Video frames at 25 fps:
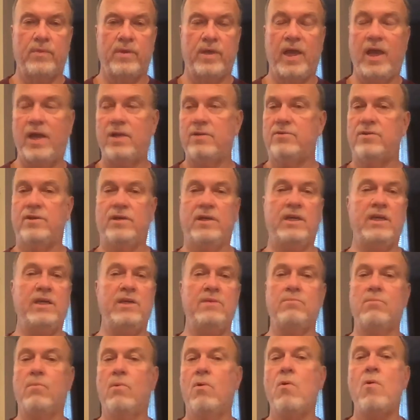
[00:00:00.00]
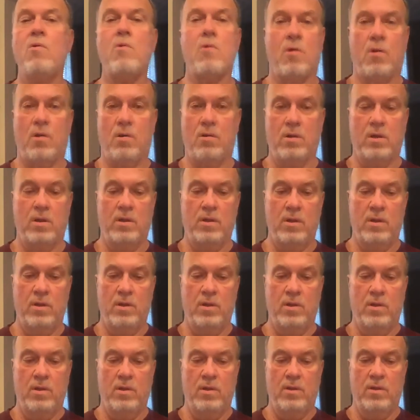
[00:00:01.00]
and to eat more
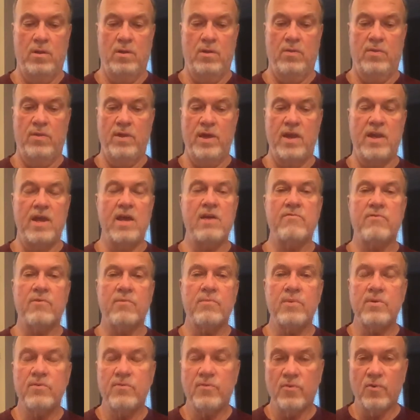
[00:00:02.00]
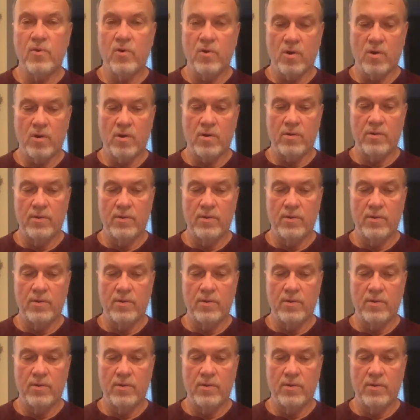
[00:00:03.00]
than ever before.